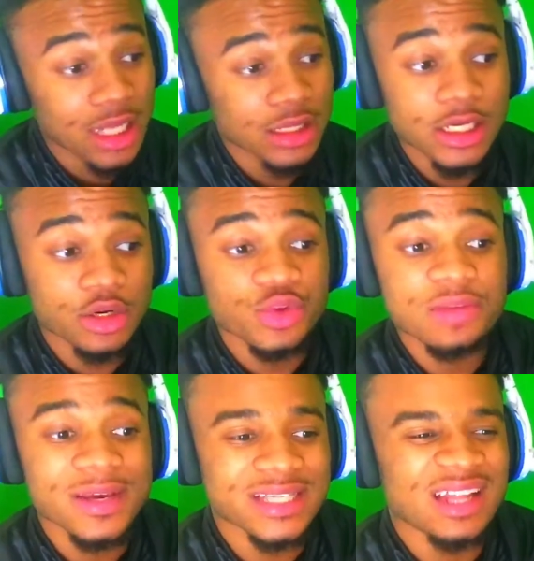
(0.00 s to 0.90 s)
I love the
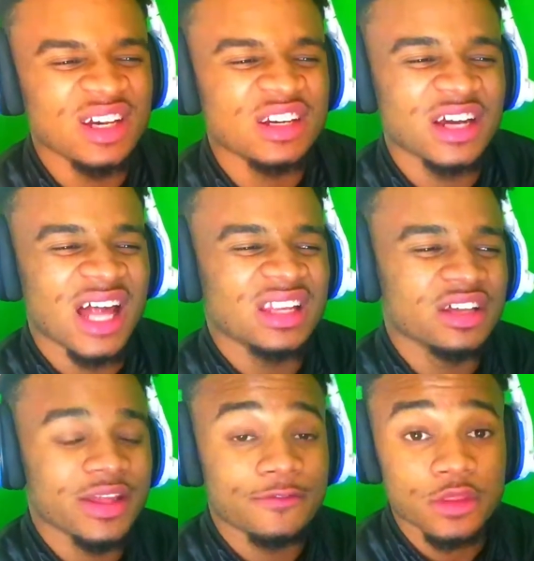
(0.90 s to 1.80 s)
remix. I love the, I
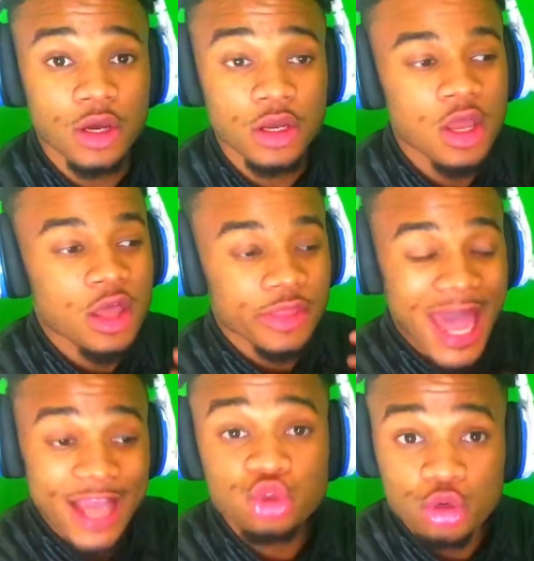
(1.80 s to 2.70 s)
love the, the the
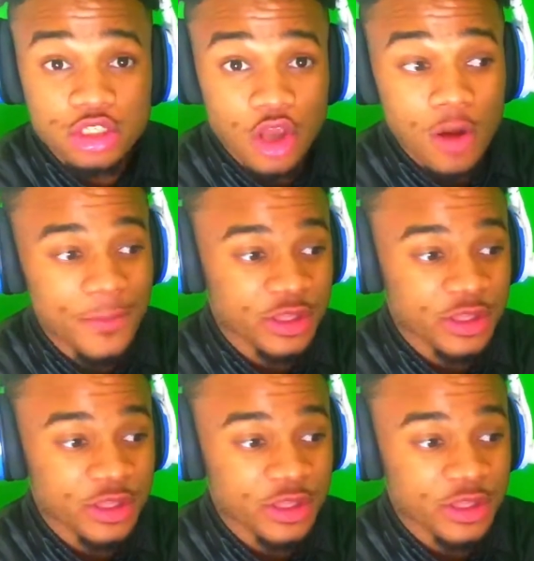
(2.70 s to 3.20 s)
actual song,